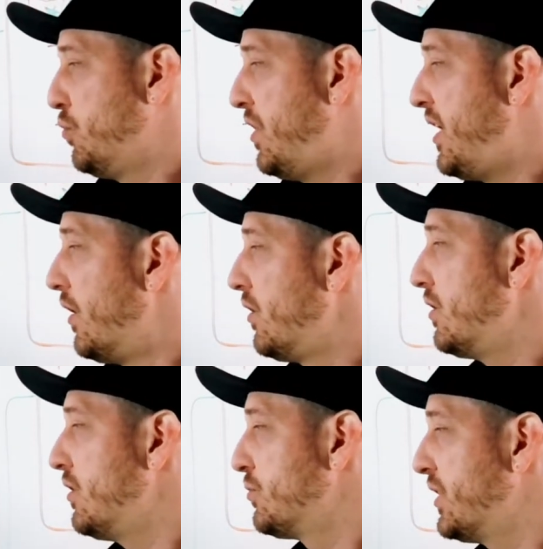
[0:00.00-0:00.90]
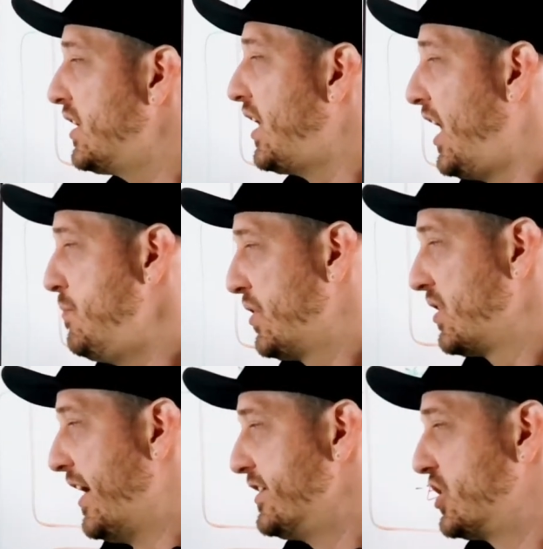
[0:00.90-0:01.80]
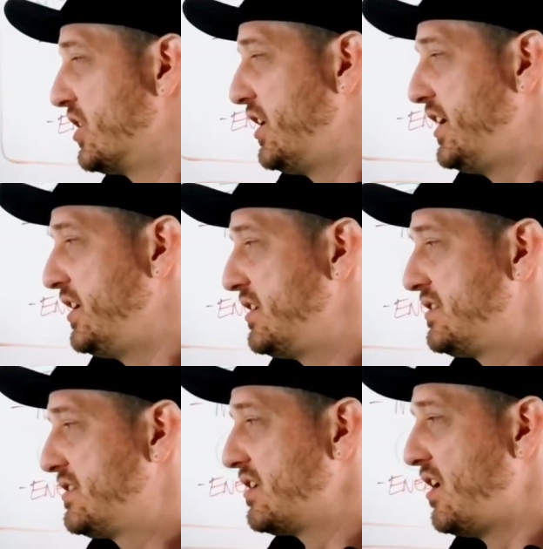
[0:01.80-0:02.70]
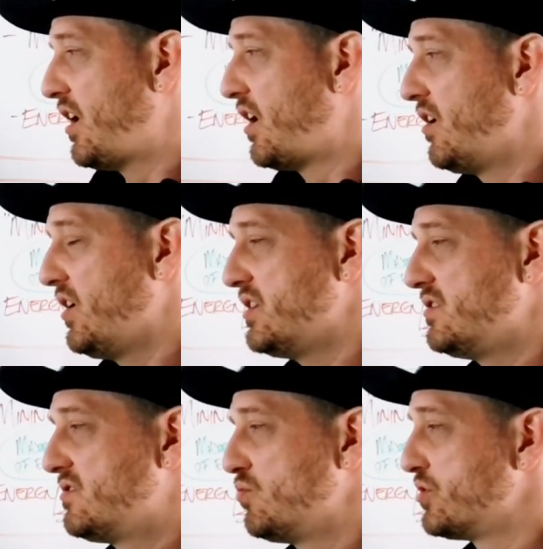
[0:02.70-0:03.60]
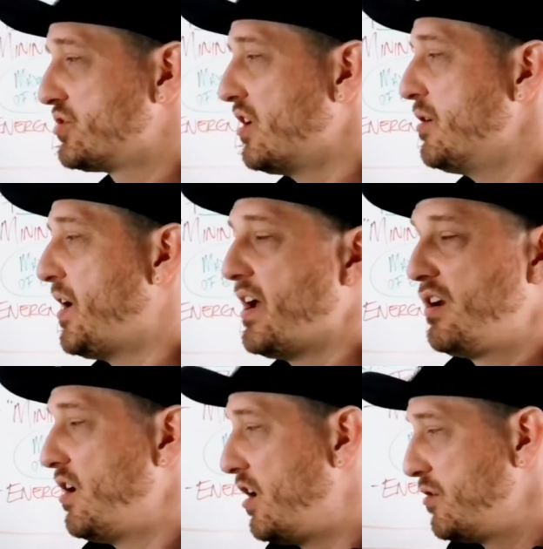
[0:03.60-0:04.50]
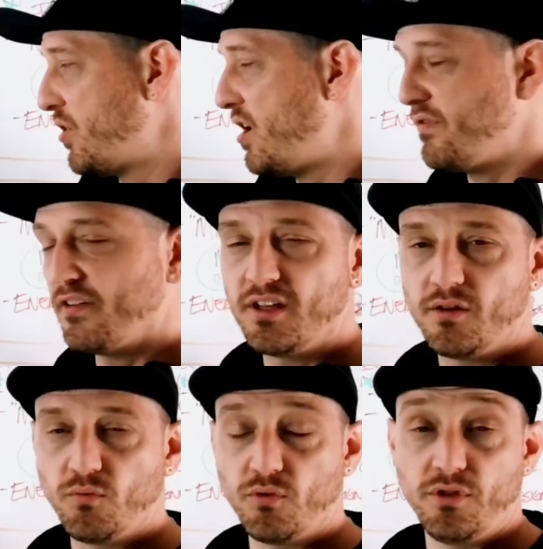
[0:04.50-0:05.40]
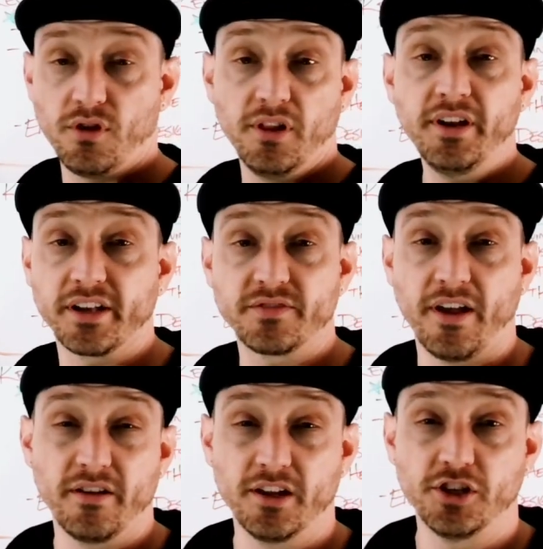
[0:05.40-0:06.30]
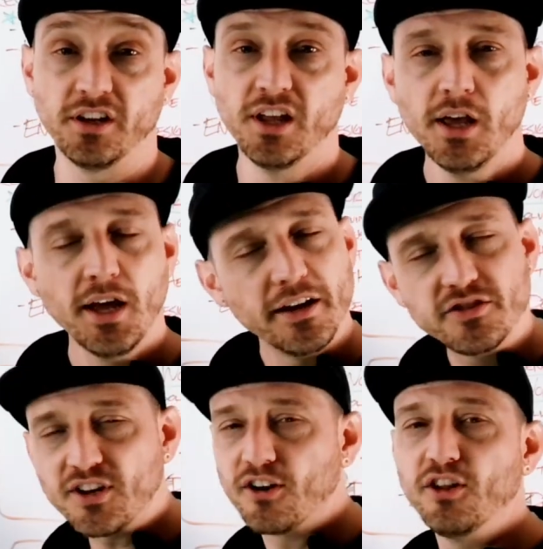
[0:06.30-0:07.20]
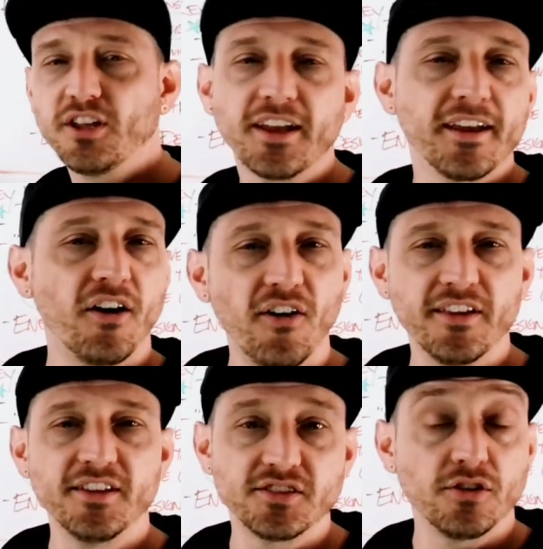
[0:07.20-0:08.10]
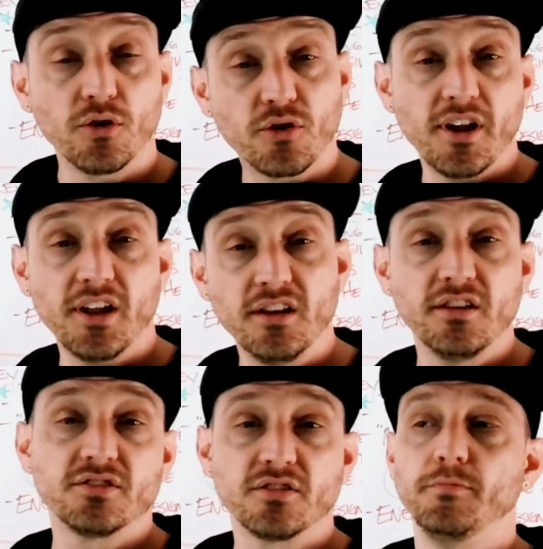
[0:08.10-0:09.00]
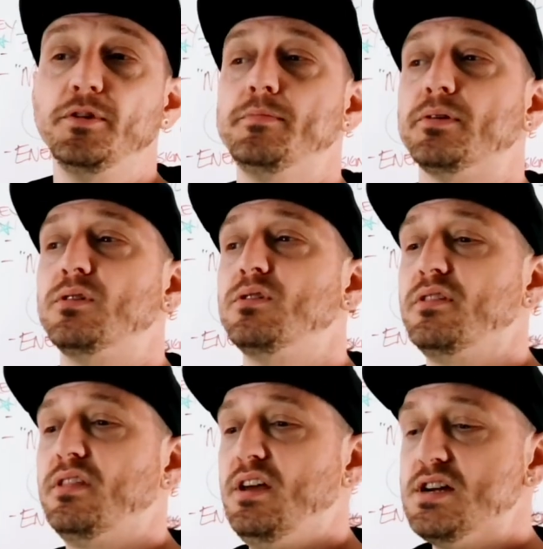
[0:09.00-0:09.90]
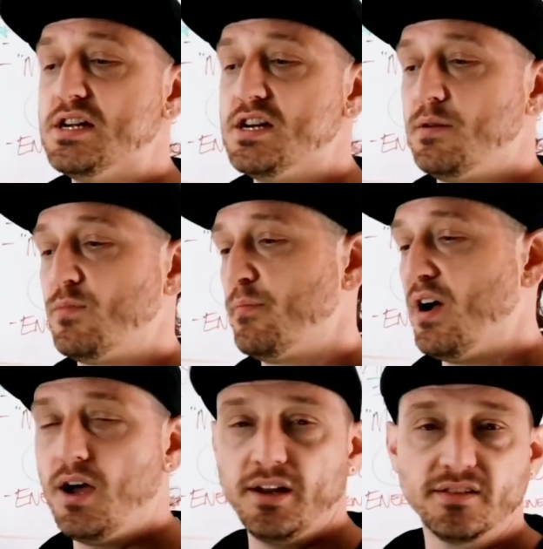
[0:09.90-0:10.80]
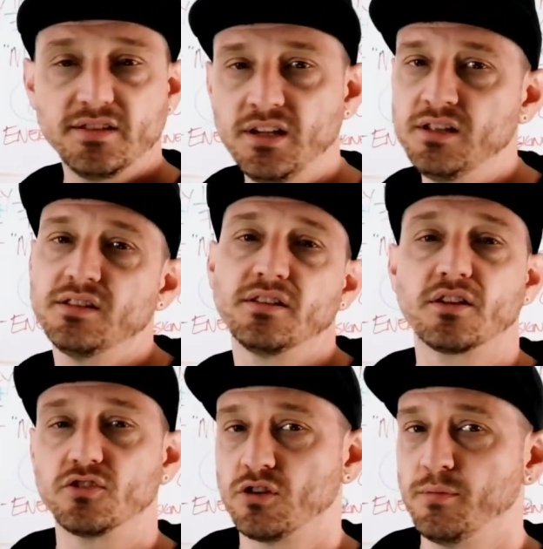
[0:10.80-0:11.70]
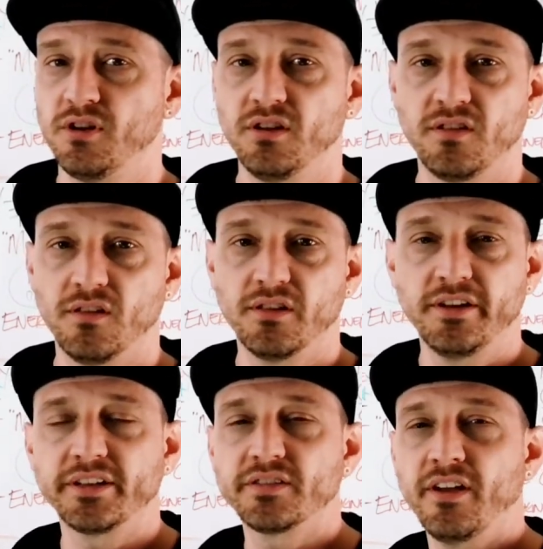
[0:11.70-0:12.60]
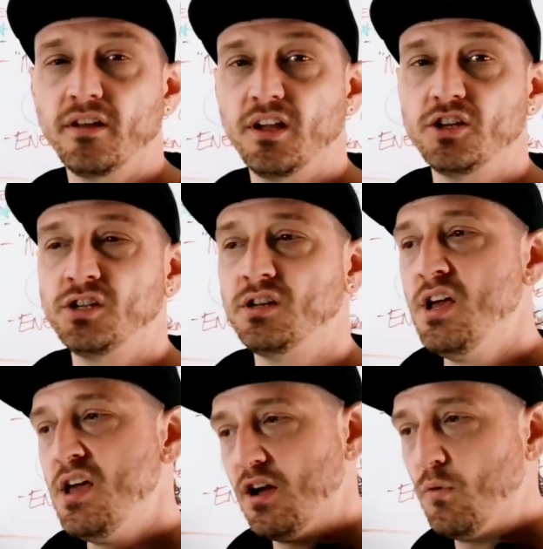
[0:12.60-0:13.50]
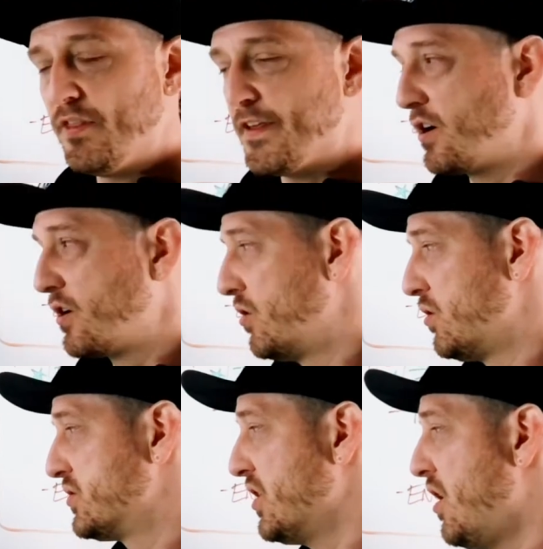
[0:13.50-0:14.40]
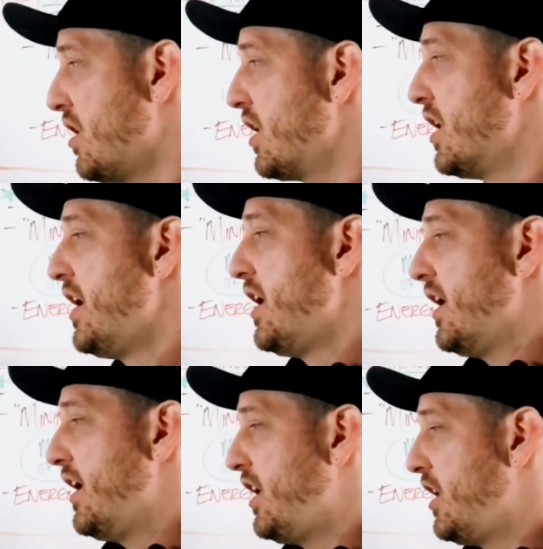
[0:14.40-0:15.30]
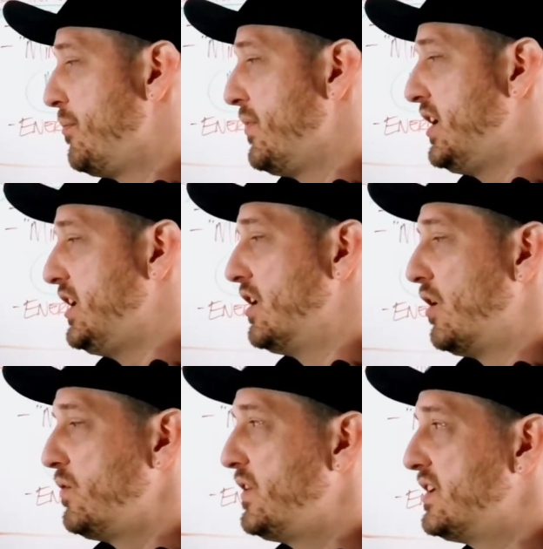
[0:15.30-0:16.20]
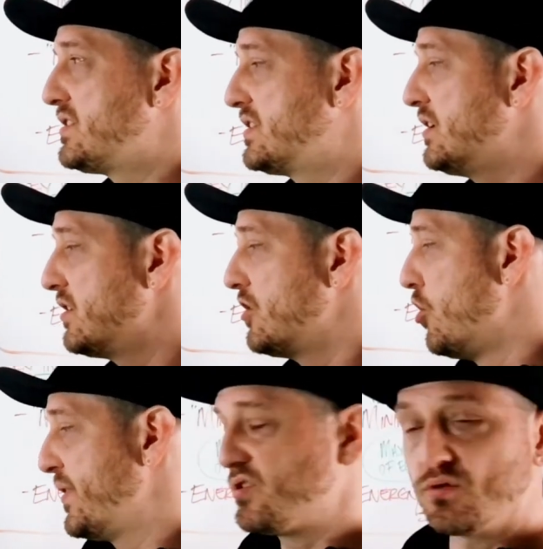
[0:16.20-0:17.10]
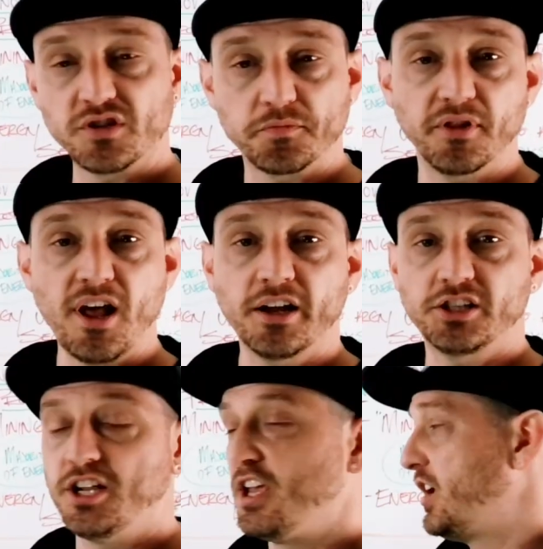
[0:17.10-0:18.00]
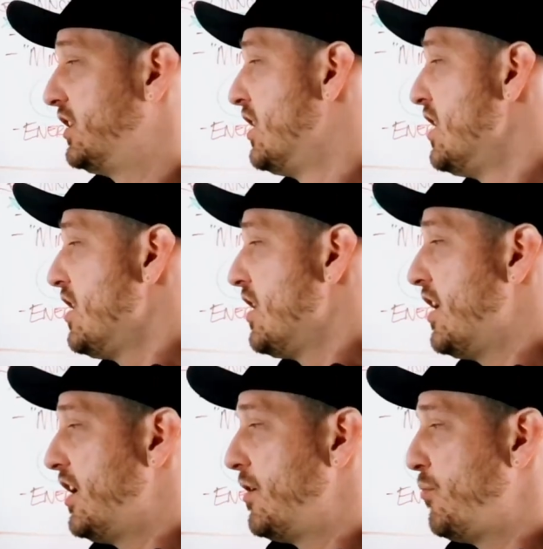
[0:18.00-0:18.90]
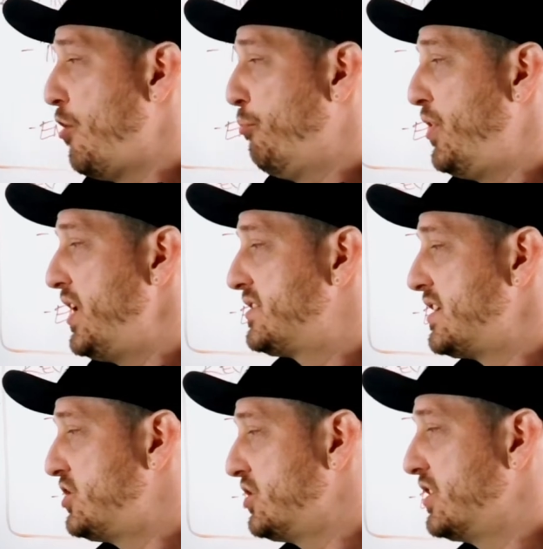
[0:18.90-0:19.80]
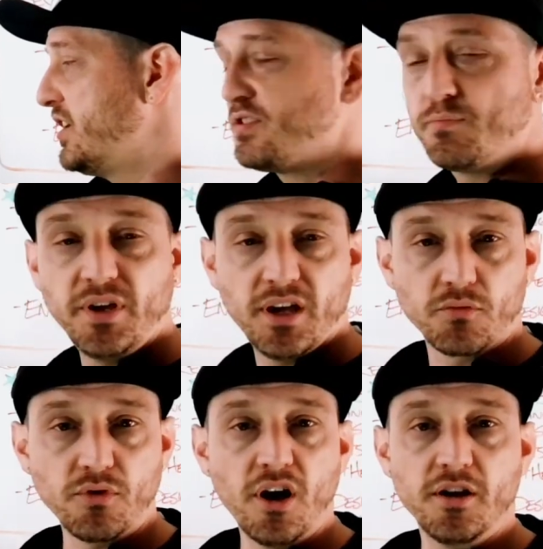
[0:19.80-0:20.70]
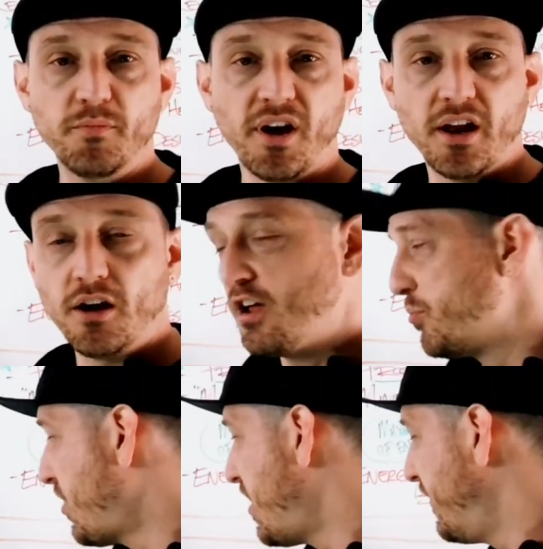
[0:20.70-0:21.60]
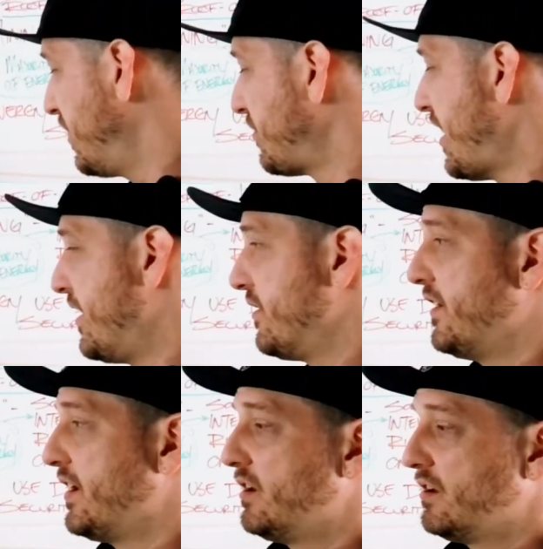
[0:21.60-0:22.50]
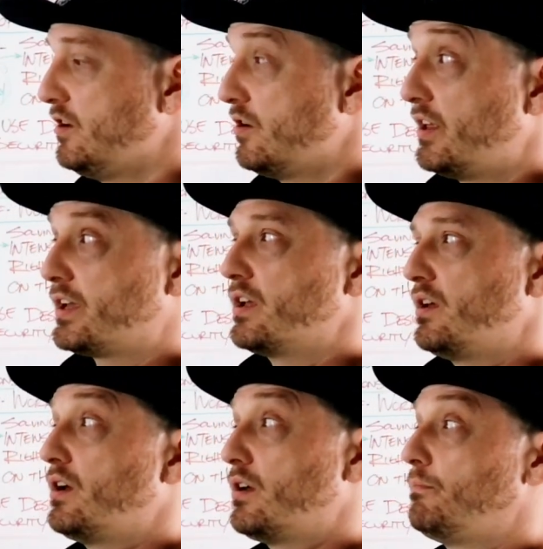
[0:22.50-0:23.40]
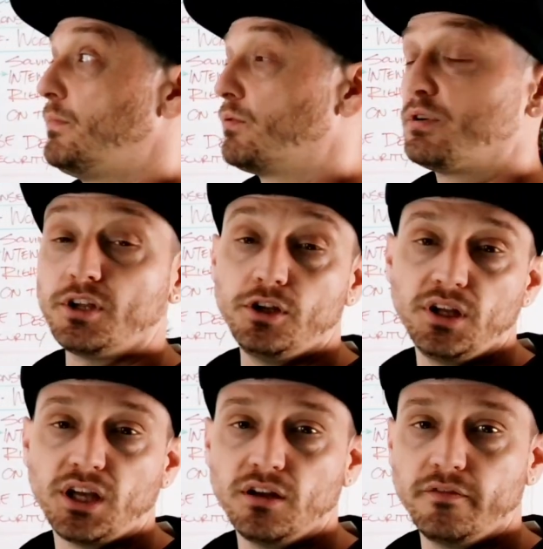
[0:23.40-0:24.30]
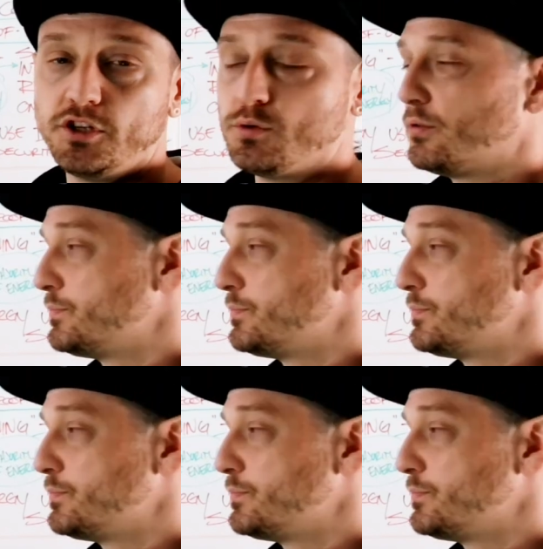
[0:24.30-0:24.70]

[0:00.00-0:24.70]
Well, really, Hyperledger was started by a nonprofit, the Linux Foundation. And you start looking at all these great industry people that are behind the scenes and contributed to the Linux Foundation and what their goals are. It's still an open source blockchain, but essentially it's being run by a nonprofit rather than like a really unique individual.